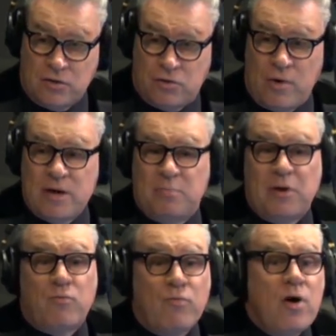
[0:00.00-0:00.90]
great
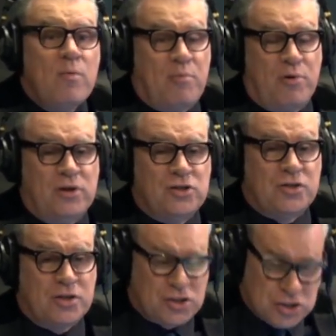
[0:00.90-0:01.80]
big rope bridge
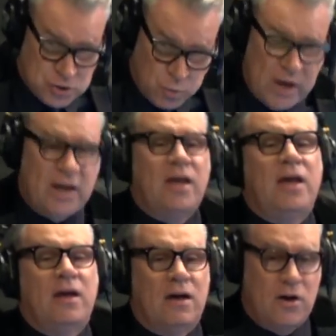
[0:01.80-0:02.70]
that is
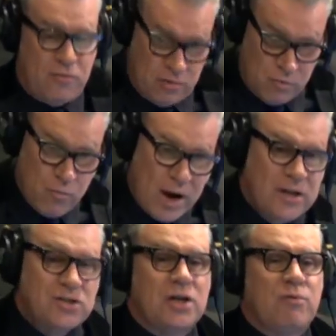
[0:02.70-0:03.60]
swinging over a
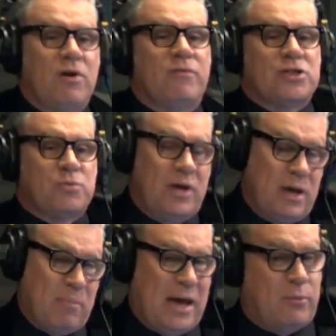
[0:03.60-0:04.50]
raging river,
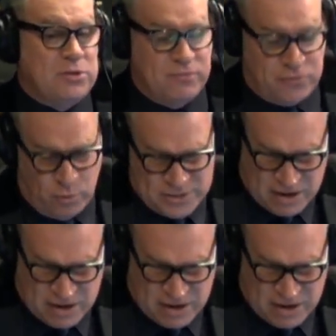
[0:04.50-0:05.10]
swinging backwards and forwards.